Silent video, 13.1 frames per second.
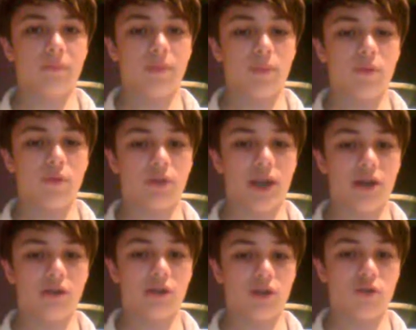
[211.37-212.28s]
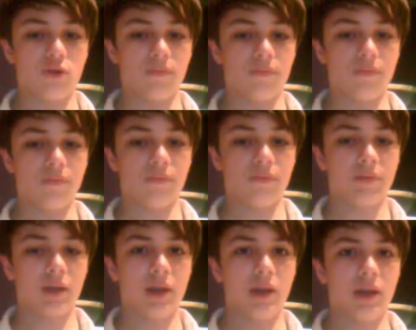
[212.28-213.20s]
people with Down syndrome.
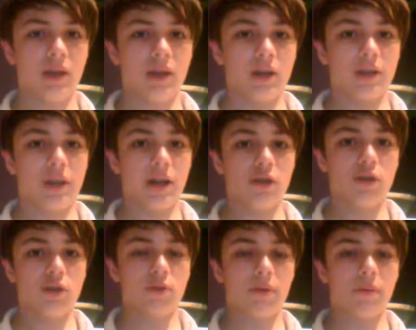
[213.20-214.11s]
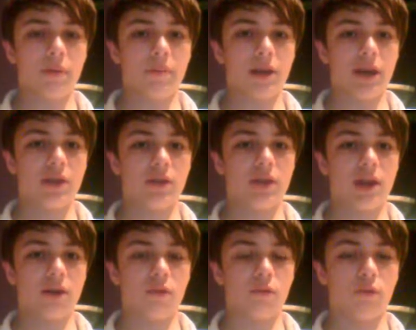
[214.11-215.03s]
Down syndrome can be passed
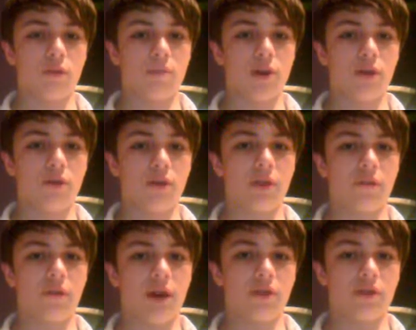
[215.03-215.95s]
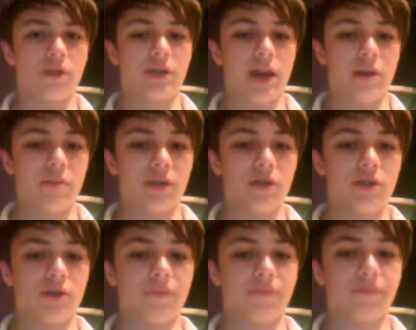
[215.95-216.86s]
down through the mother and the father's
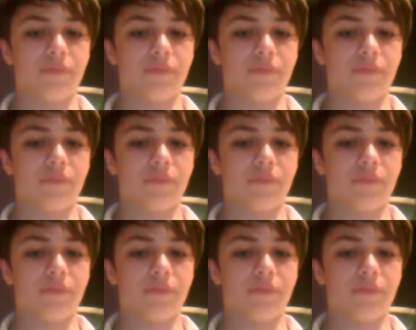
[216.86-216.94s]
gametes.